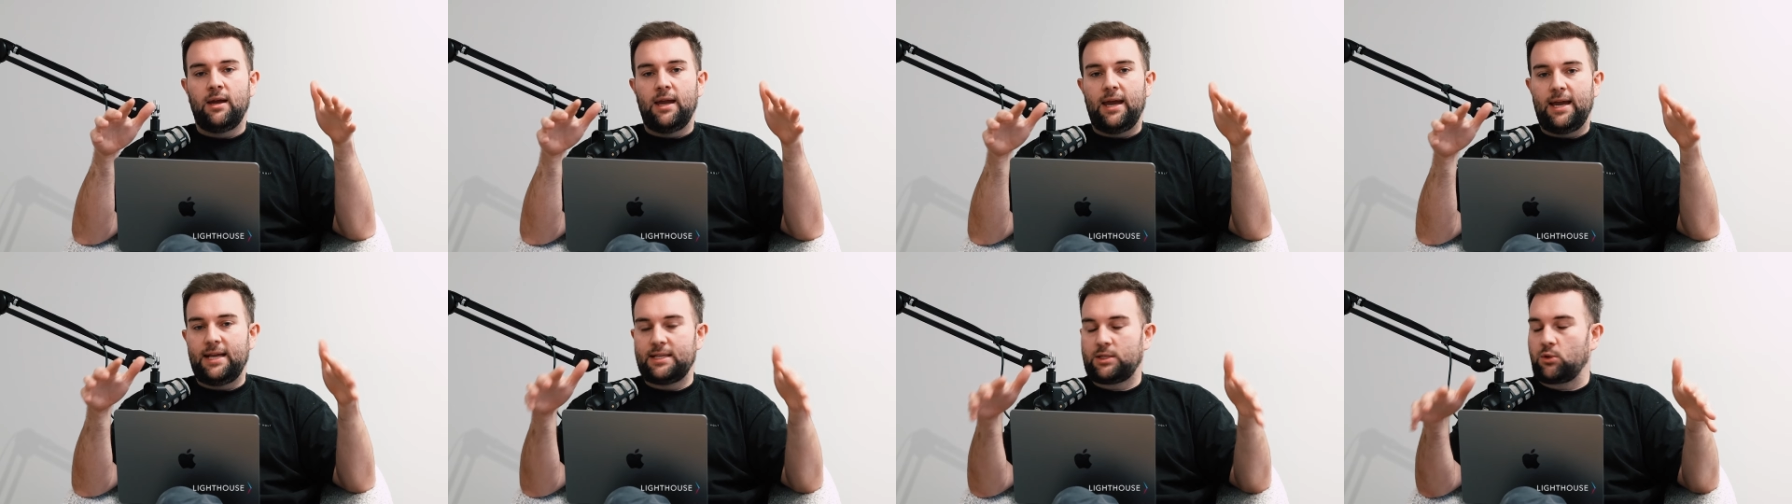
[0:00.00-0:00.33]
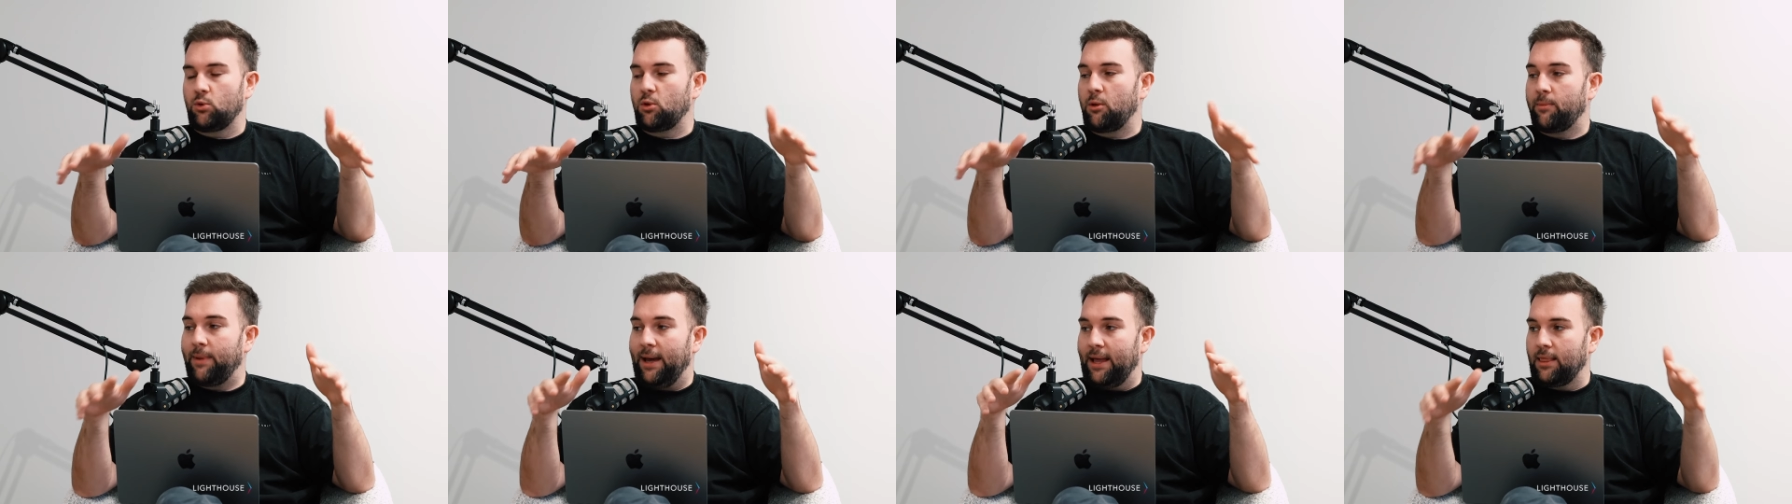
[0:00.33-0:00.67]
it's
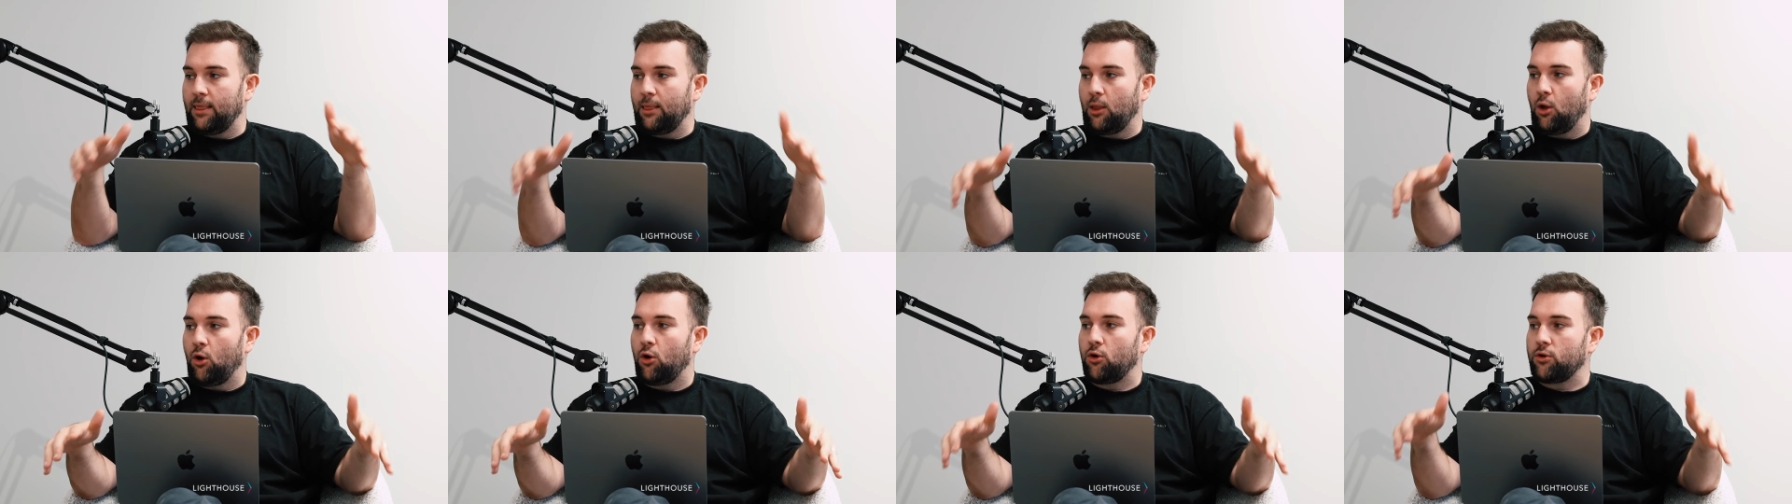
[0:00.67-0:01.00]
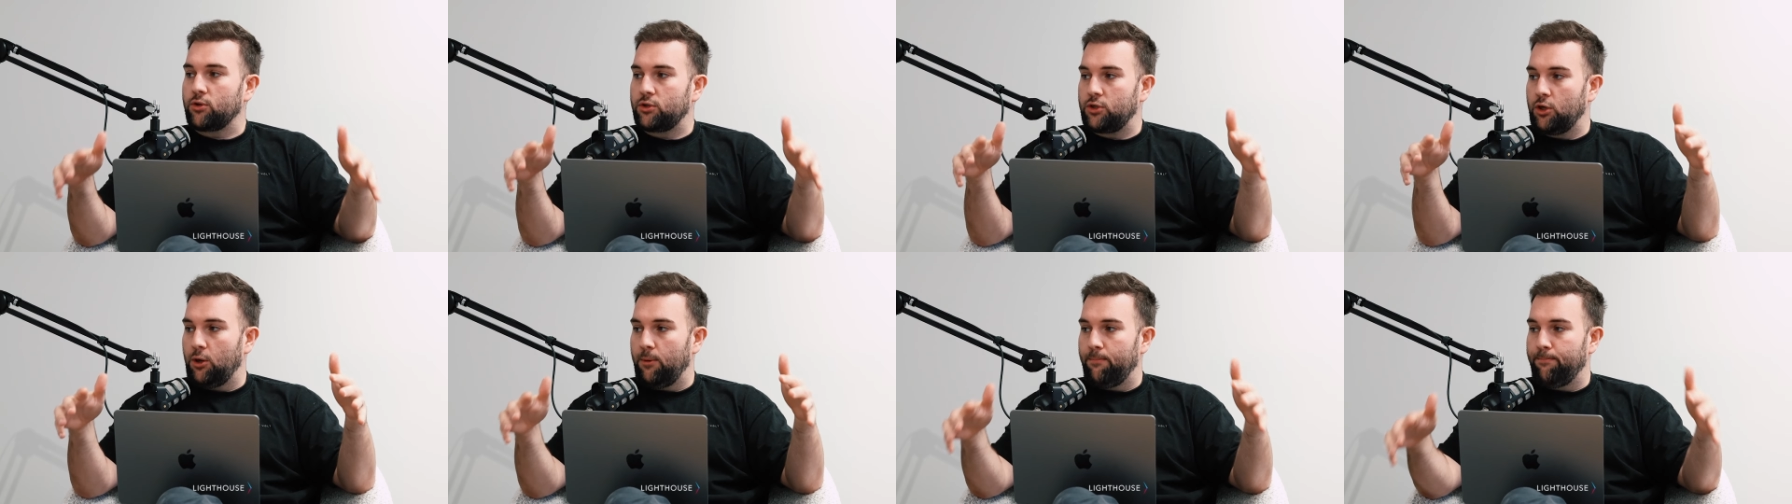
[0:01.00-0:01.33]
all about
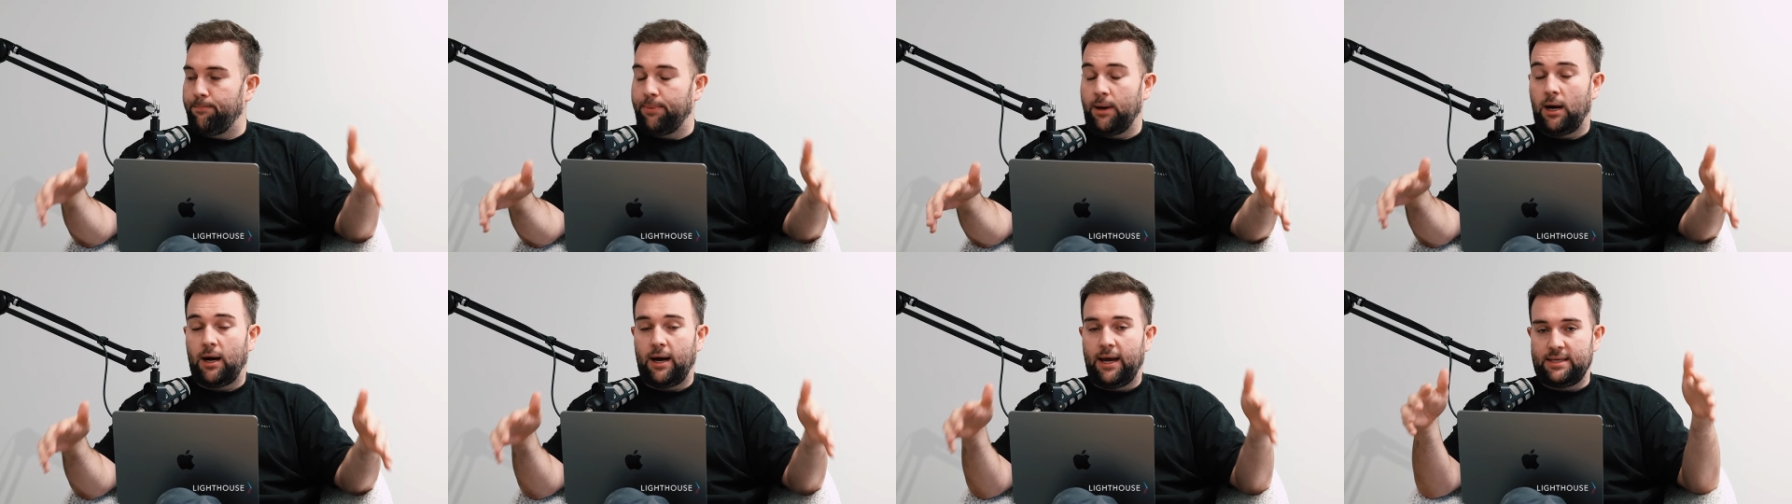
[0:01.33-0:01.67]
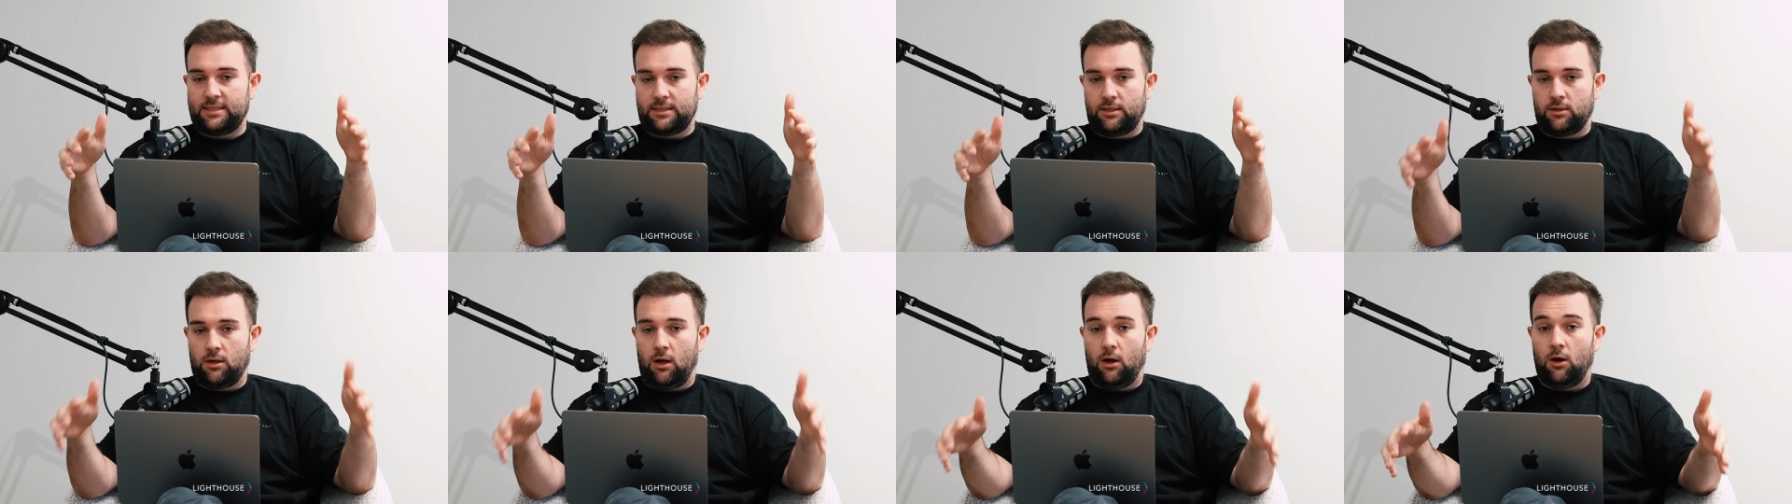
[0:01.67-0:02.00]
long-term
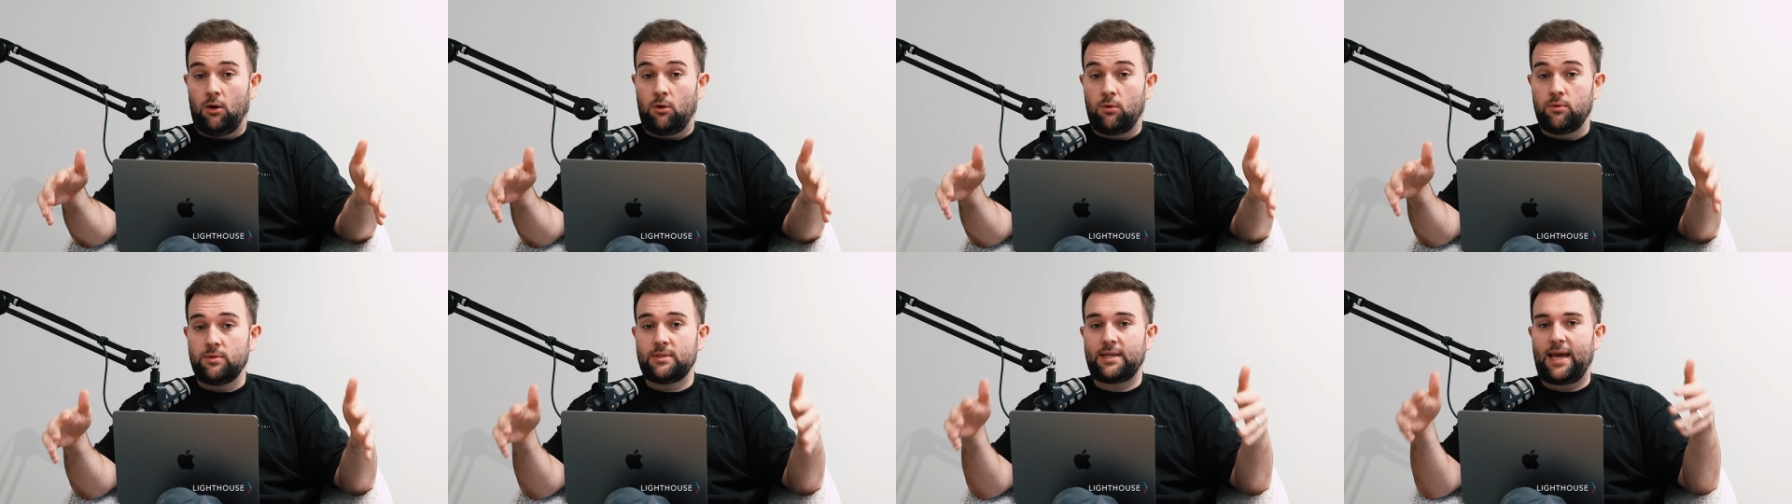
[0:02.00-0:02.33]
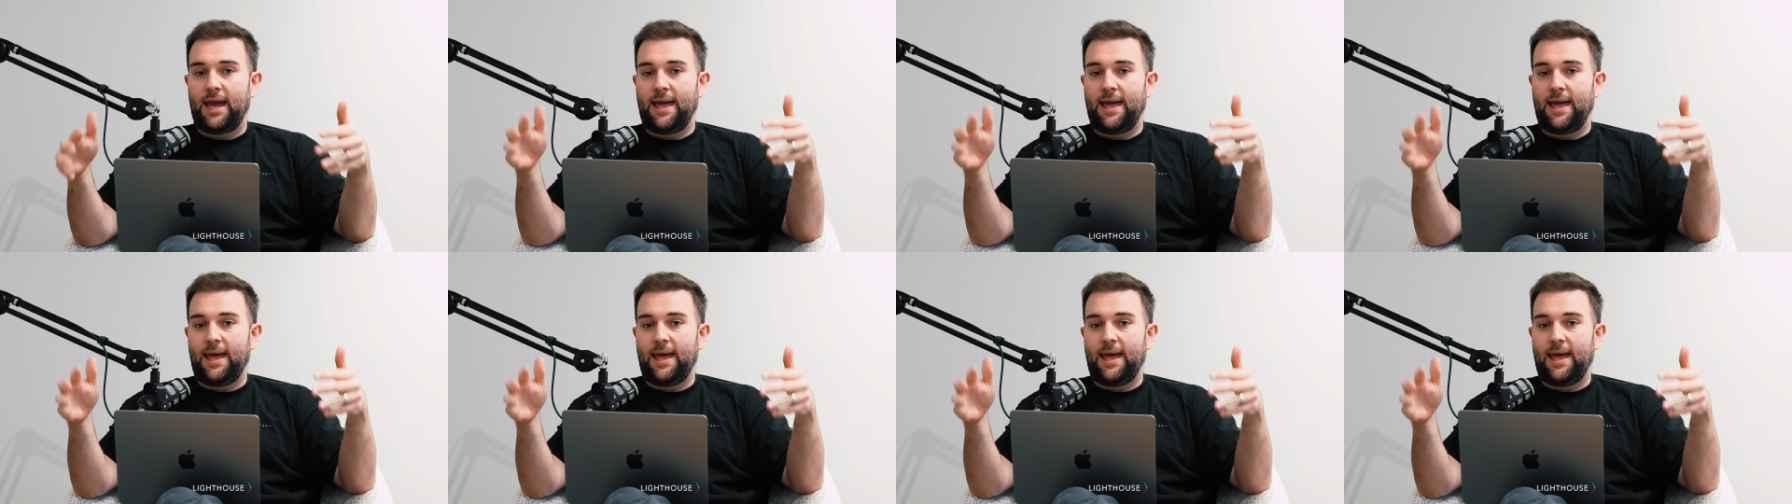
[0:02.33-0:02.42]
buys and holds.